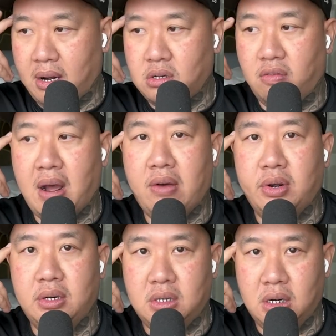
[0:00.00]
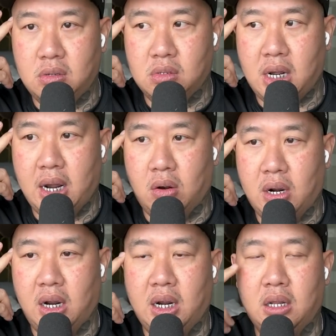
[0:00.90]
my survival instincts was like,
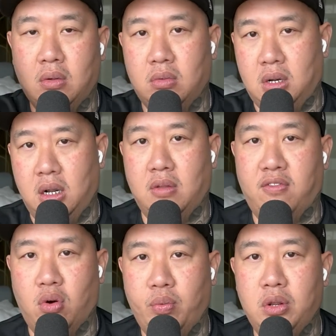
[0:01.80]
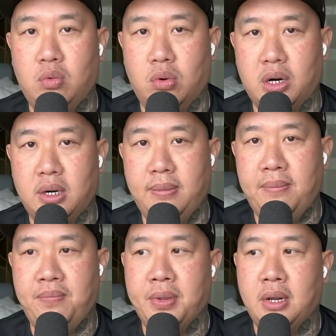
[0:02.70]
okay, get the 4-wheeler working
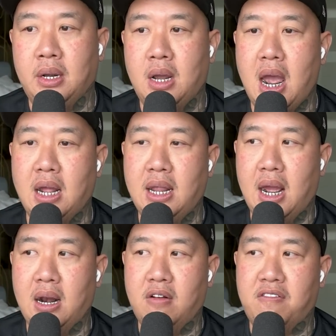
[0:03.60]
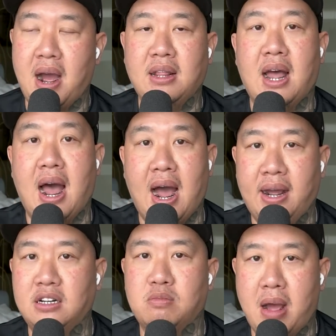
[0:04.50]
and then find the
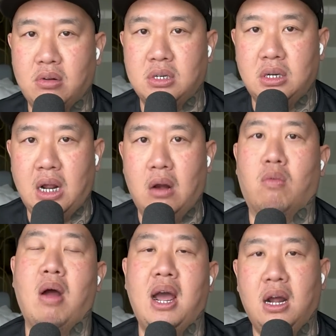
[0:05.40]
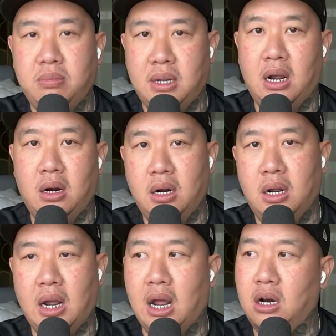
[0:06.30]
highest mountain and ride up there
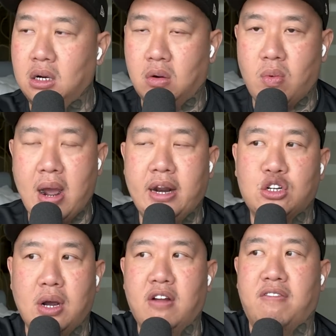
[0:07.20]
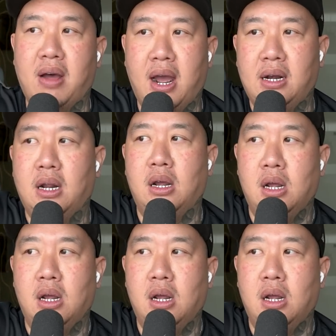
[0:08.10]
and look around and try to find